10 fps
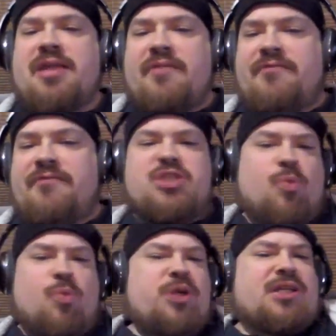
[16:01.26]
that Vince
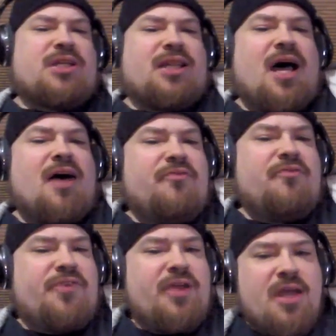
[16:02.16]
wouldn't love
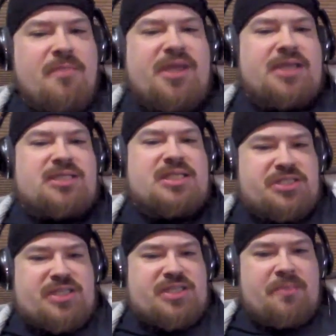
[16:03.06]
because it's the
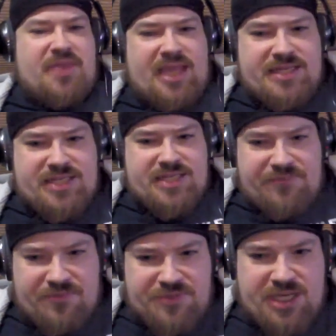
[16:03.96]
same thing he did
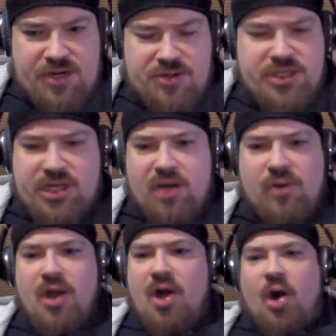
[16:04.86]
15 years ago
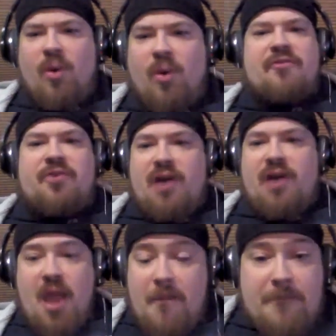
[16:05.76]
or whatever.
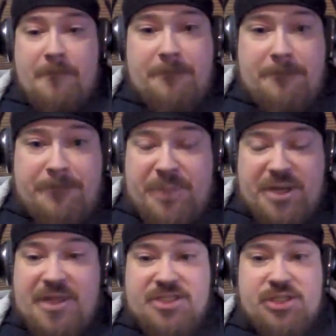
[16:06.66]
But
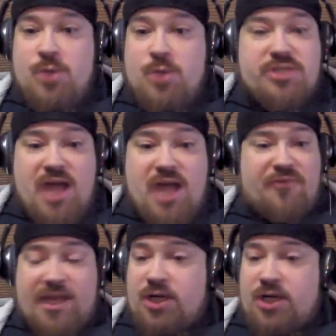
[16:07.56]
this new stuff
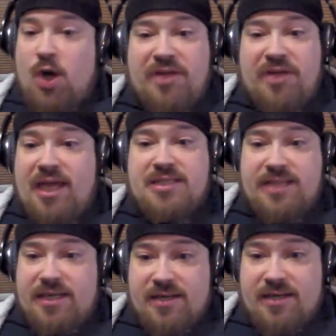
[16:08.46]
like Kofi Kingston